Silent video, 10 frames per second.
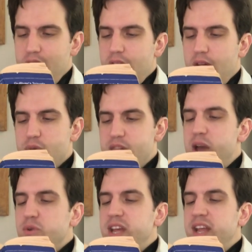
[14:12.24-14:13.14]
It was
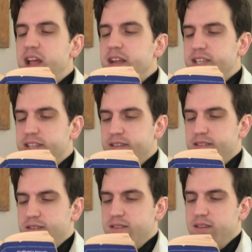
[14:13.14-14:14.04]
now daylight,
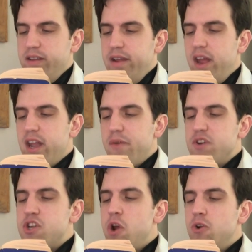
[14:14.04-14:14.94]
and I
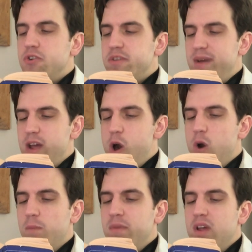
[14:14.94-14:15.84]
returned to my
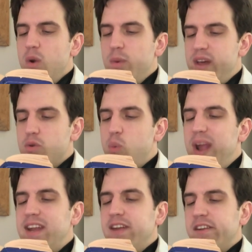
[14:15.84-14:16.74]
home, without
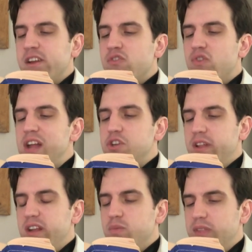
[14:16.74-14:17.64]
waiting to
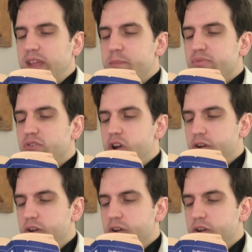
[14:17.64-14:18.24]
congratulate with the Emperor,